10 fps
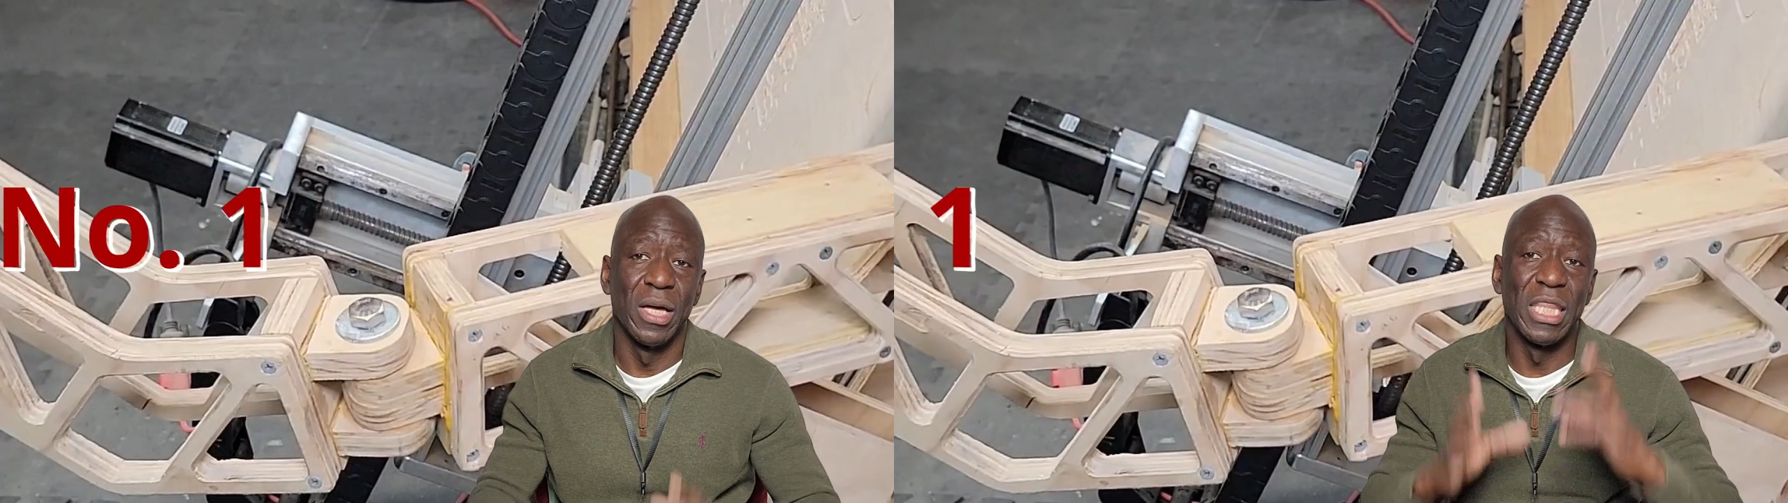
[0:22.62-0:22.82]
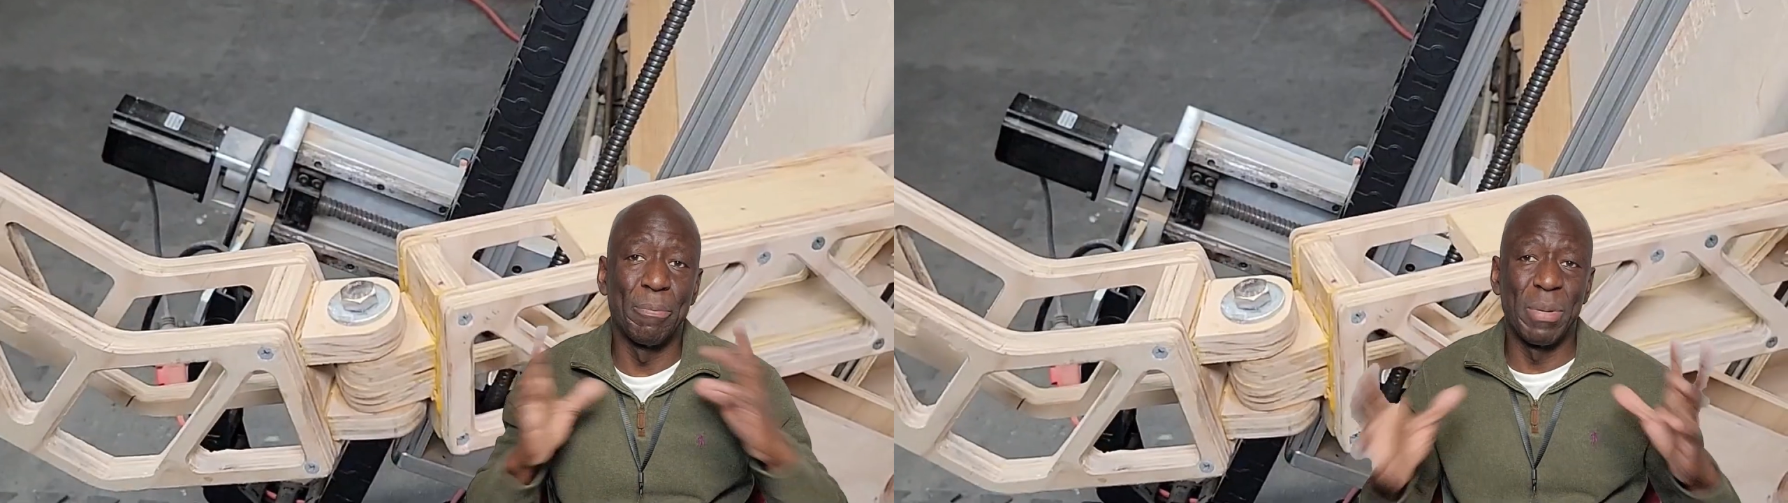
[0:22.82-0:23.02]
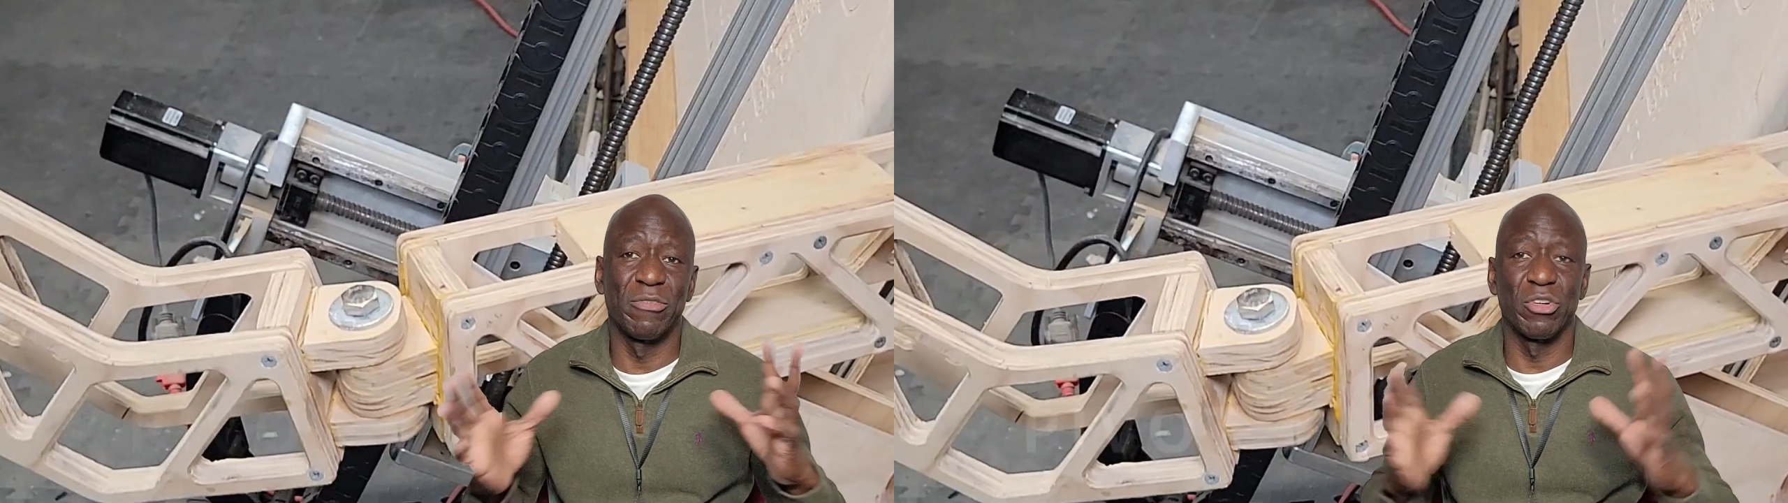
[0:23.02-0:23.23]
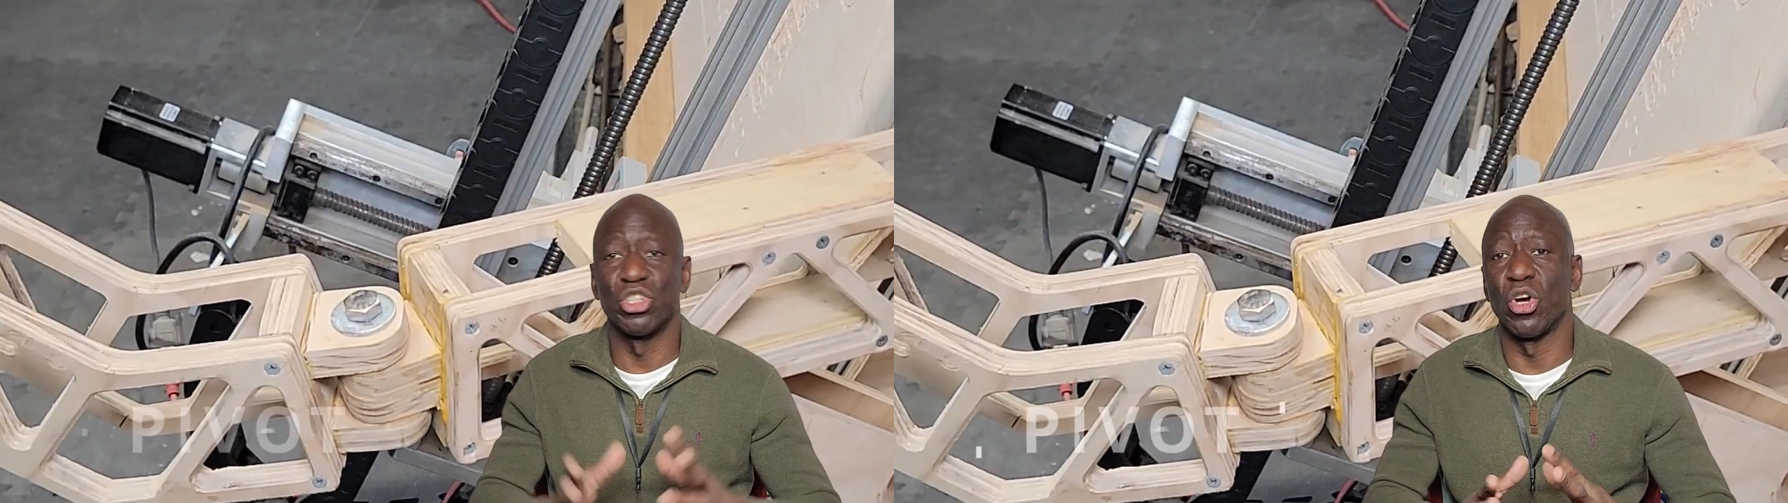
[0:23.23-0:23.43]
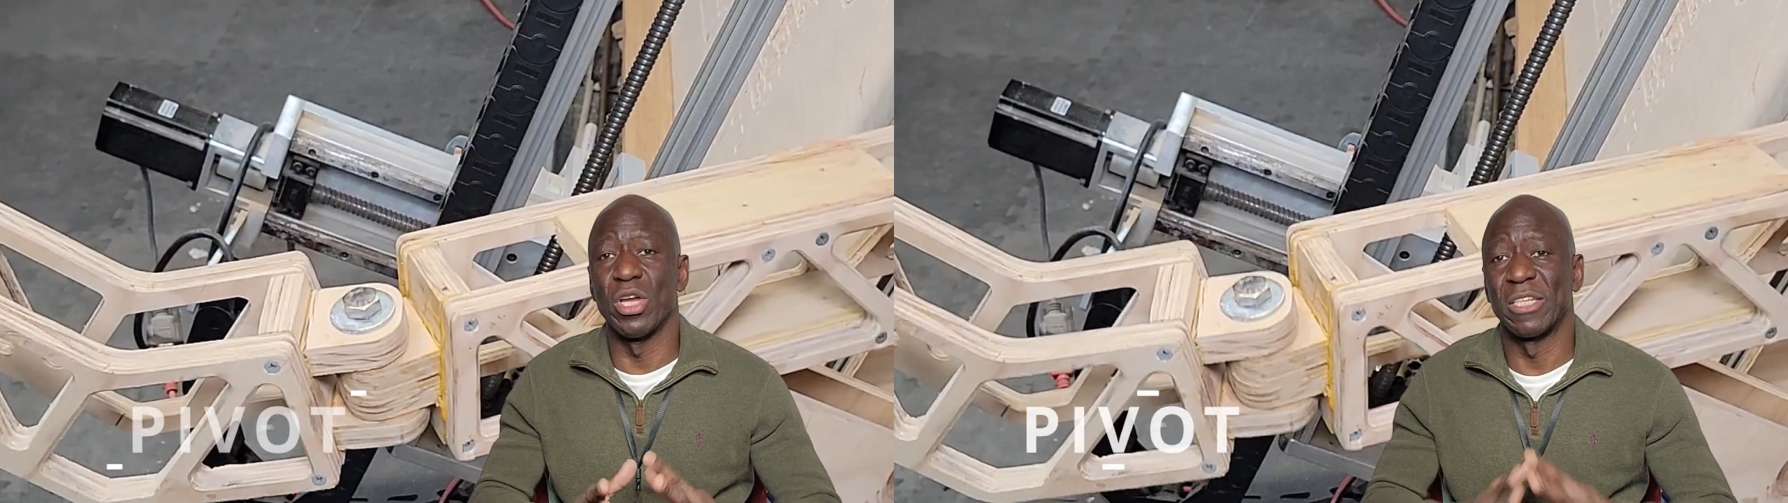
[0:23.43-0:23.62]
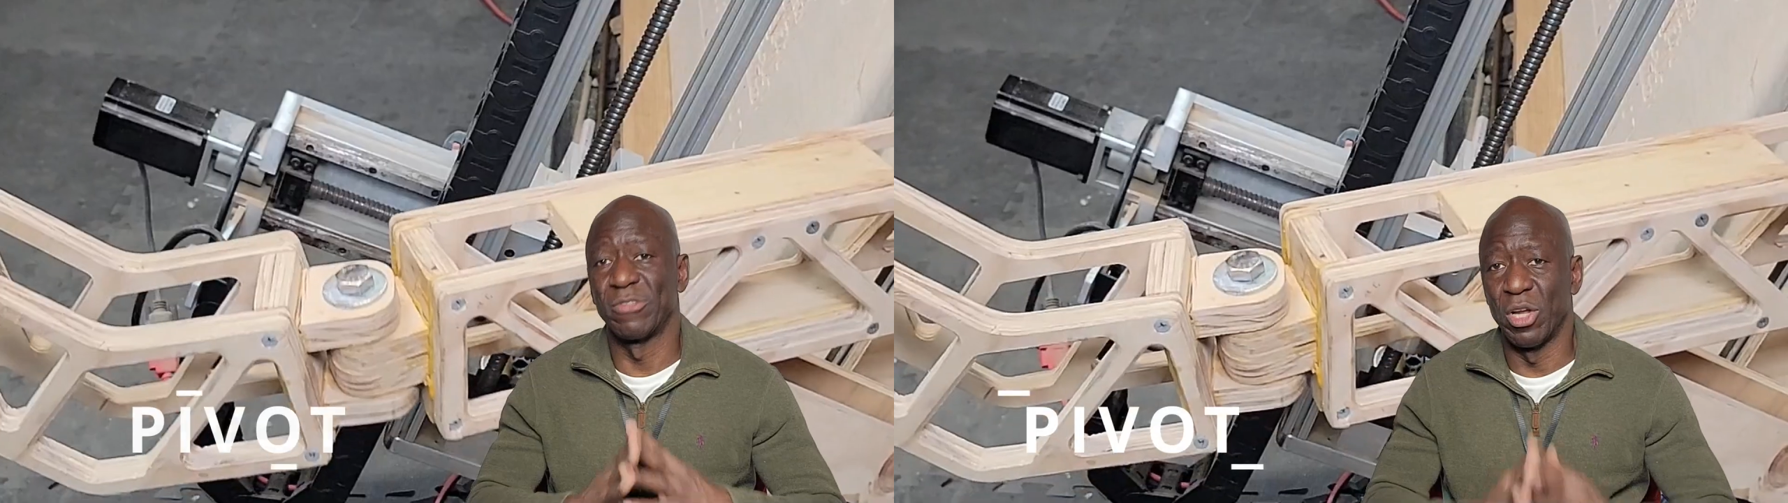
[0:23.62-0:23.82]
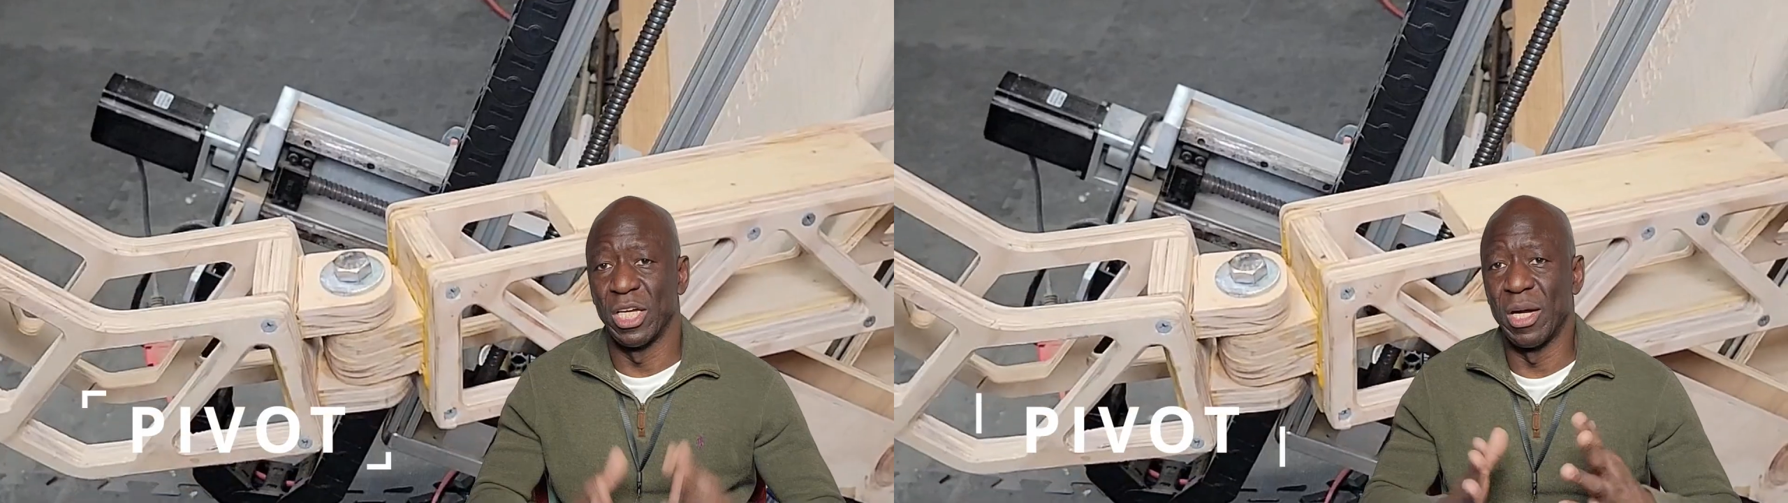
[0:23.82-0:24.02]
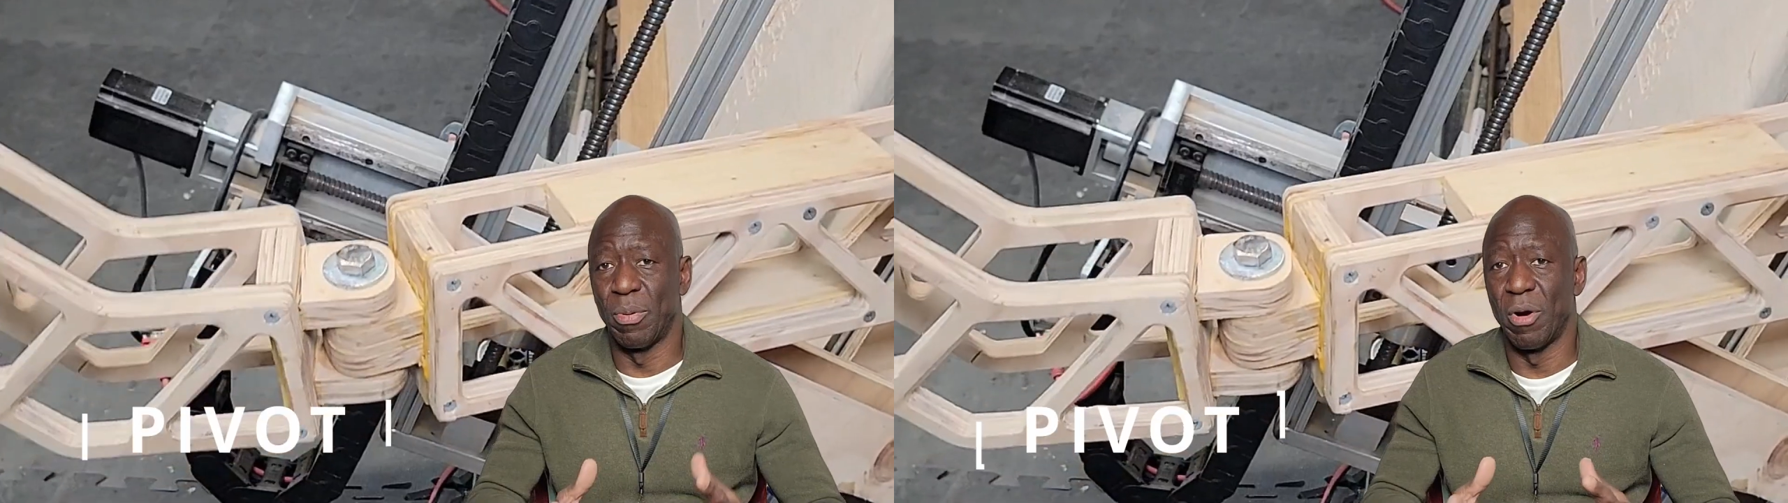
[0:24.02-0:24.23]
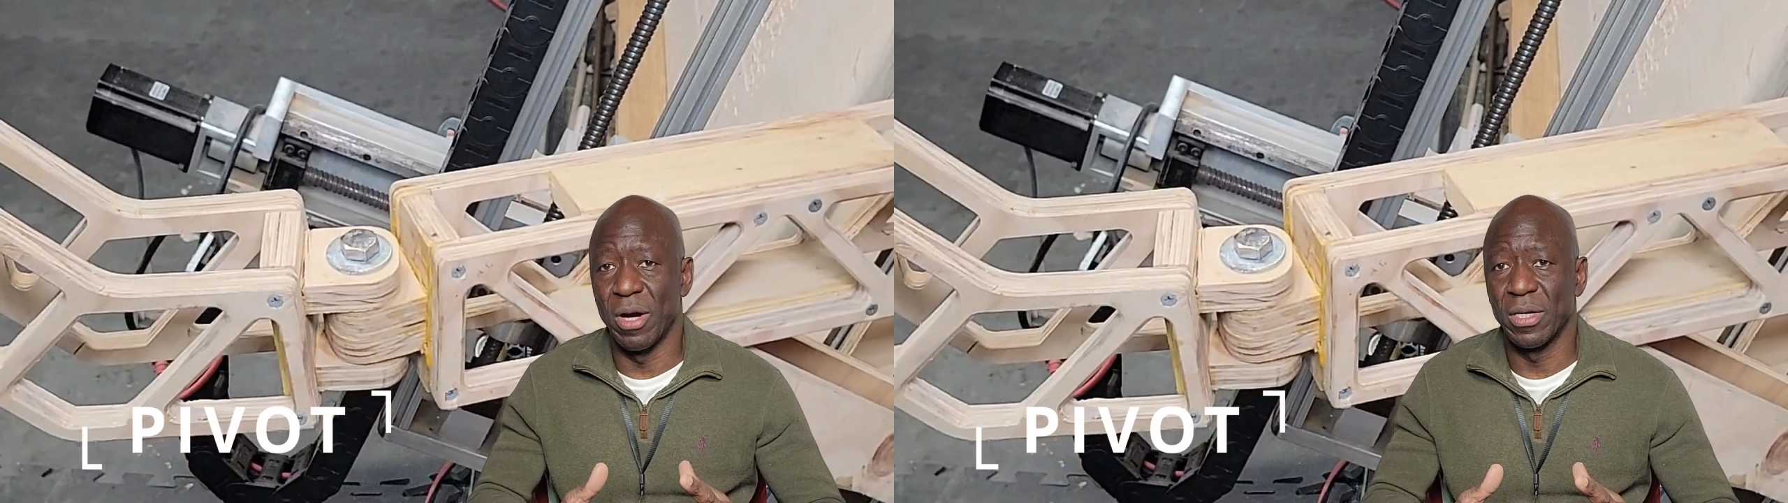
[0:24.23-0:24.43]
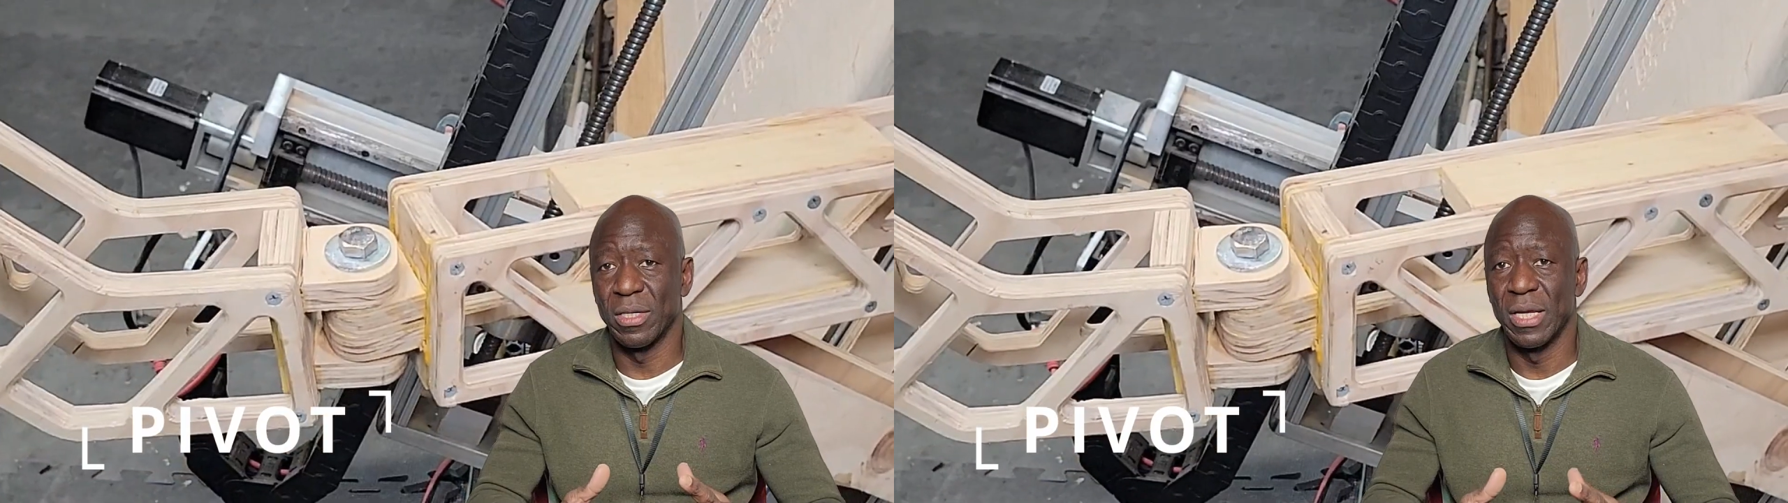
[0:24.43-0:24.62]
The pivot joint is falling
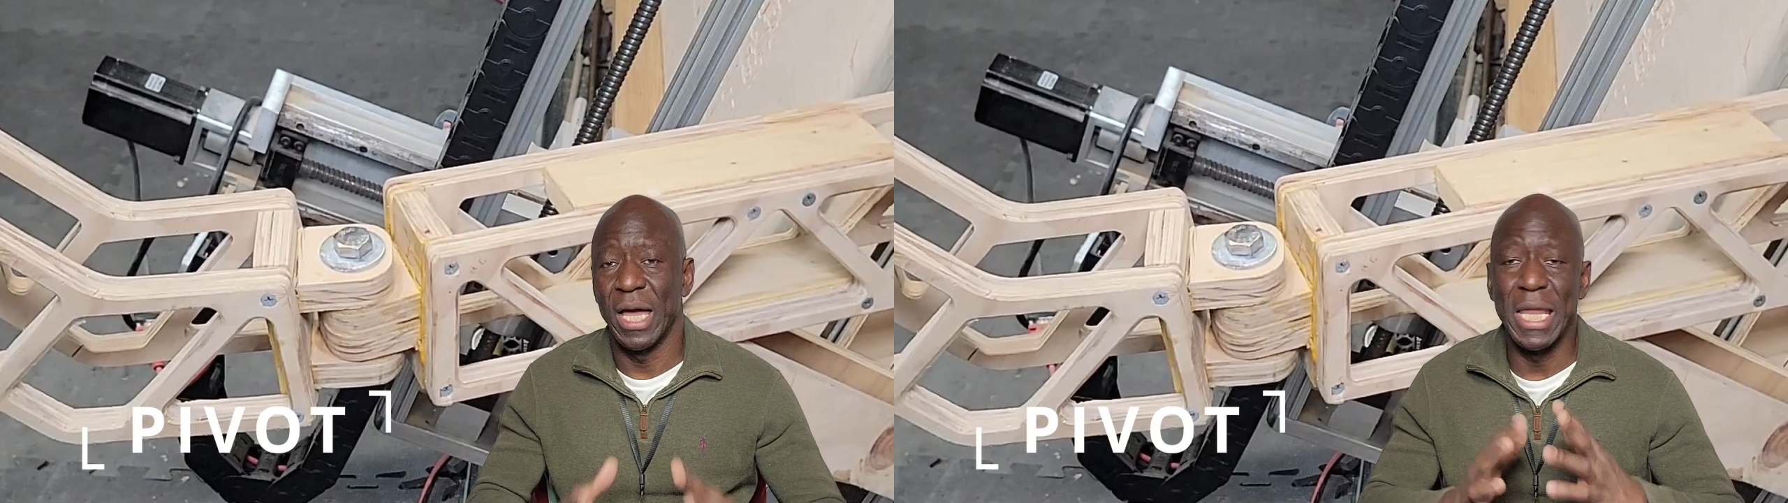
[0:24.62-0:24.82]
apart